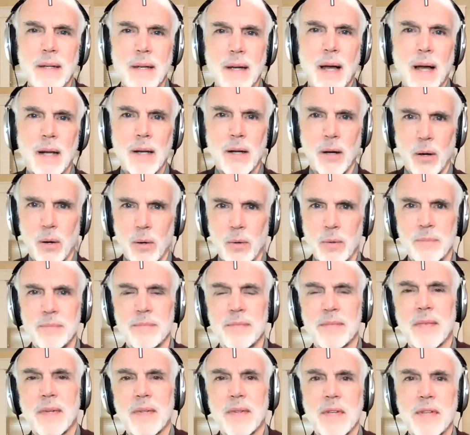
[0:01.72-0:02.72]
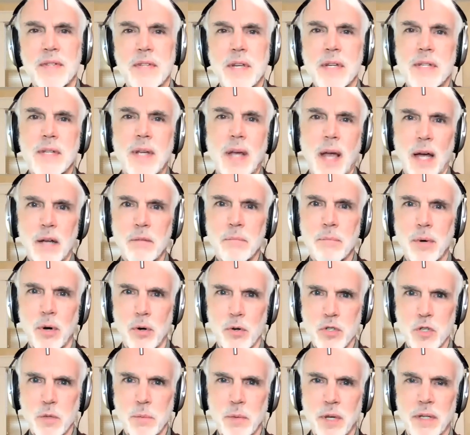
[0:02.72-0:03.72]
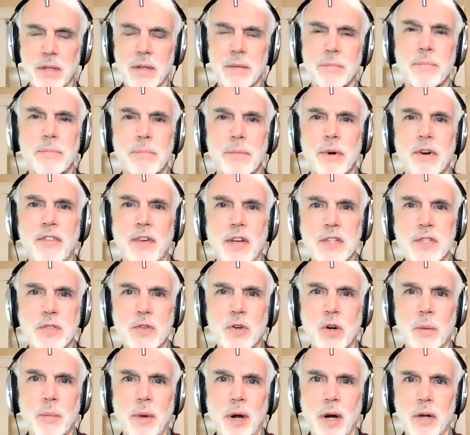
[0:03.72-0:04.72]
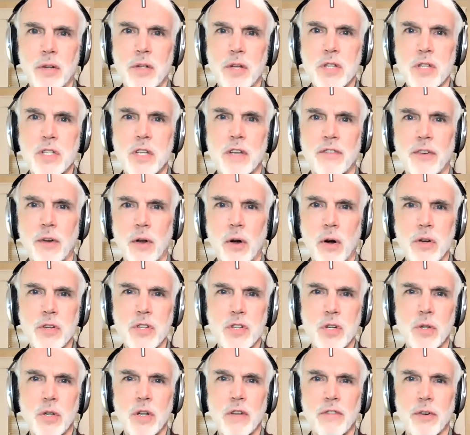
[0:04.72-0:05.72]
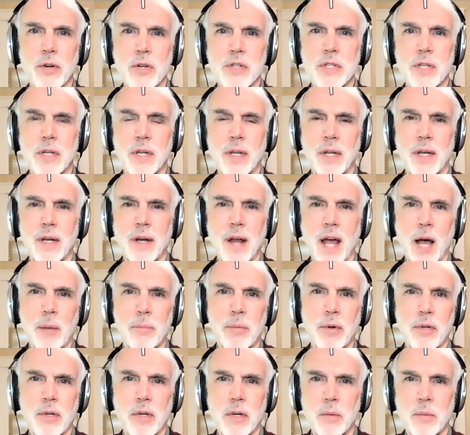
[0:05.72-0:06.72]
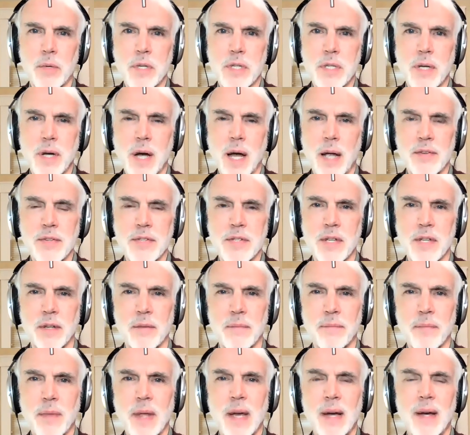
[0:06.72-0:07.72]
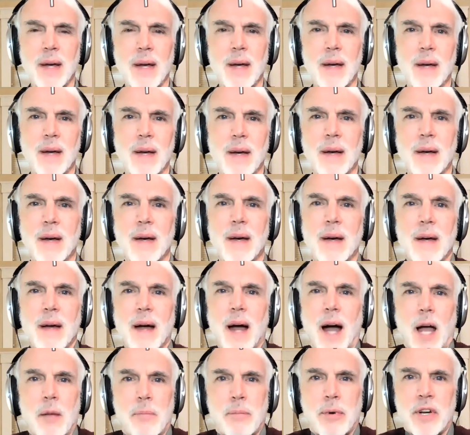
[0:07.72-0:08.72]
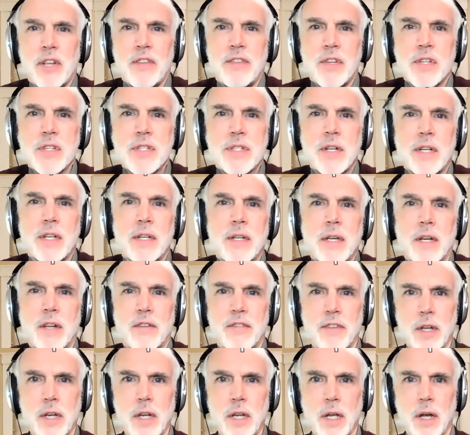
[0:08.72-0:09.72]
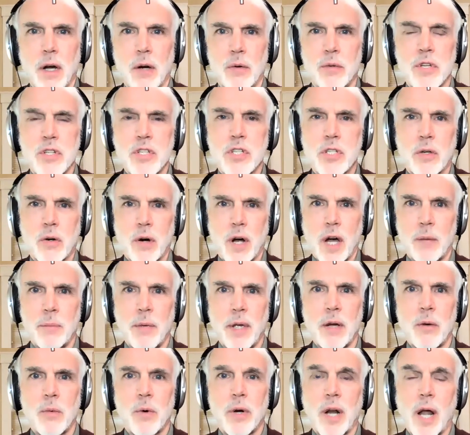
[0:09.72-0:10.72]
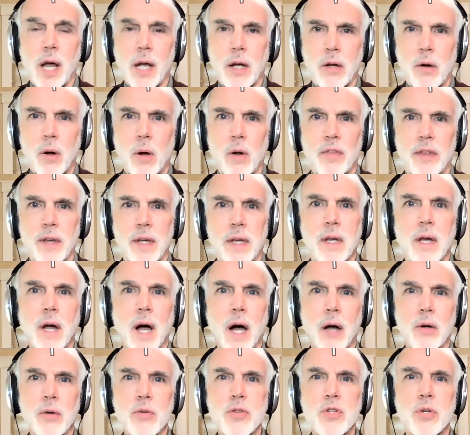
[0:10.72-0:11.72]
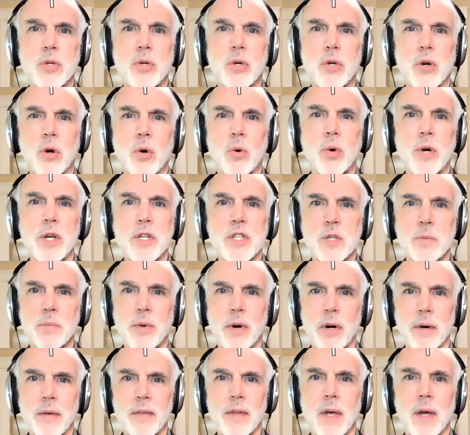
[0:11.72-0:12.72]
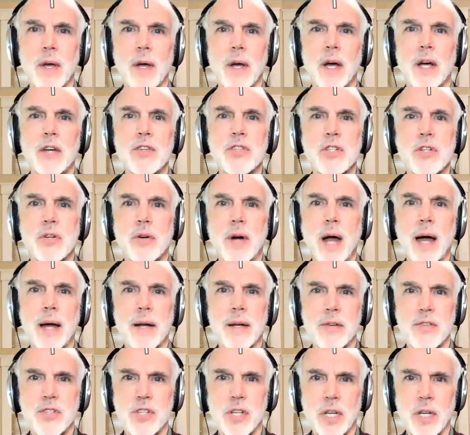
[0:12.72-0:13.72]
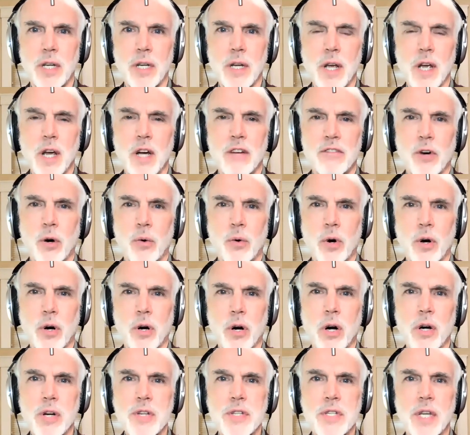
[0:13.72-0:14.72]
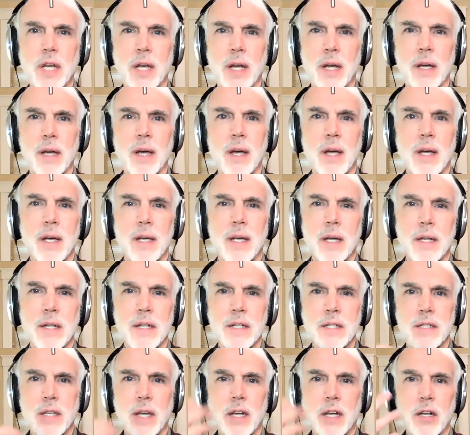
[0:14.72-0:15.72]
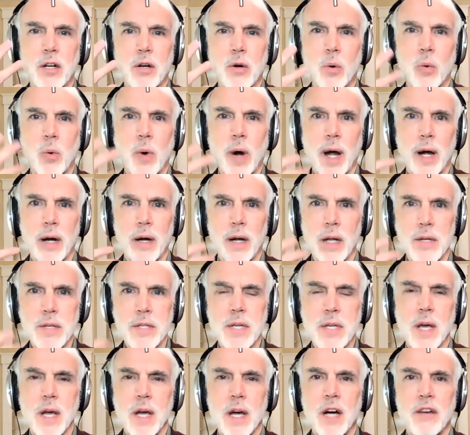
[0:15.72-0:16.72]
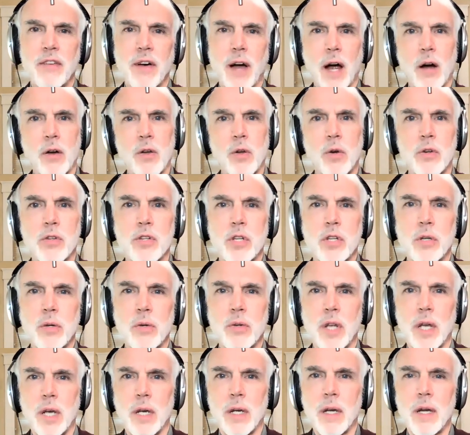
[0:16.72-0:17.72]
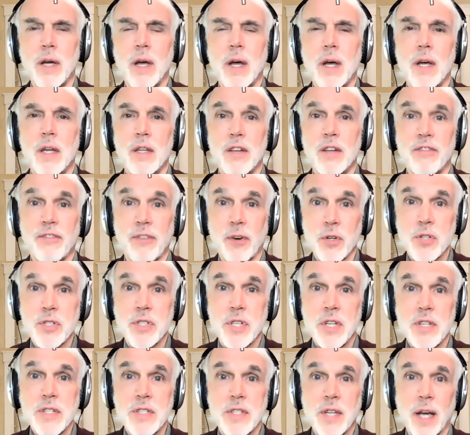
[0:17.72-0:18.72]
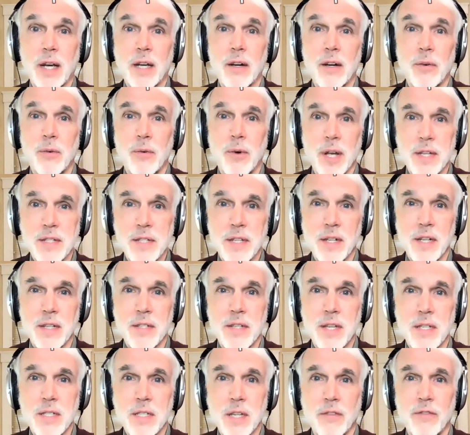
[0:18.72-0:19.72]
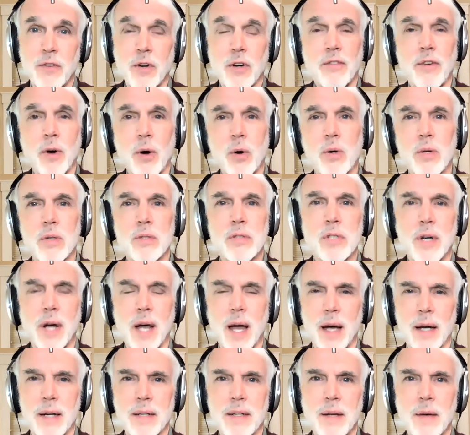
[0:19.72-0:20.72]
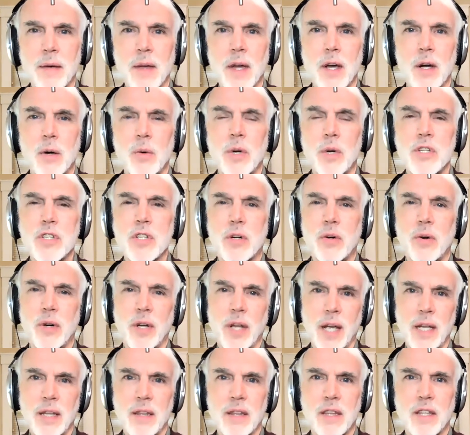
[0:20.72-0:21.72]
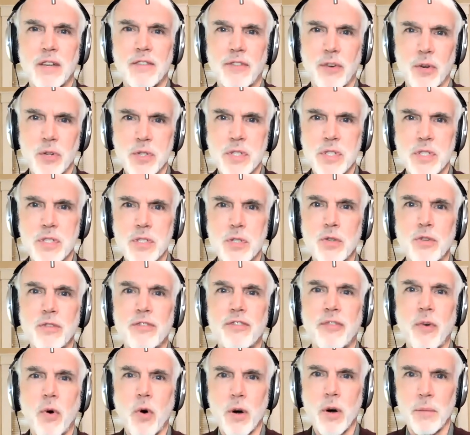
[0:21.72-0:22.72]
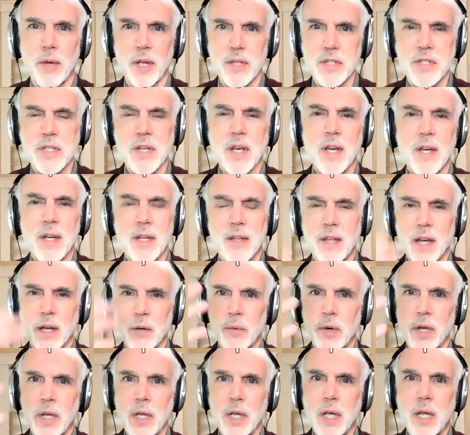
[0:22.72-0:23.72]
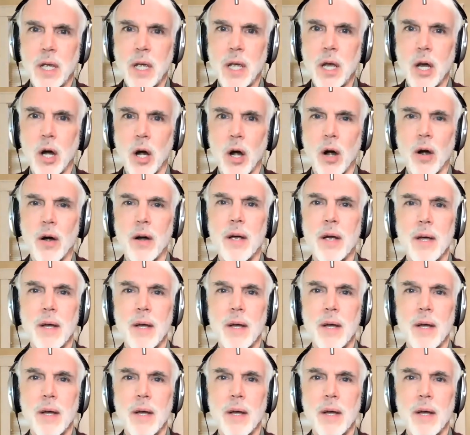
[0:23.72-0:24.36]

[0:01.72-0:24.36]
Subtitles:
Hello, this is Ken Bozeman, Professor Emeritus of Lawrence University in Appleton, Wisconsin. I previously did a video describing what I call the Chiaroscuro whisper, a strategy for rehearsing kinesthetic awareness of how you're tuning the first and second resonances of your vocal tract, which create the first two formants that we hear.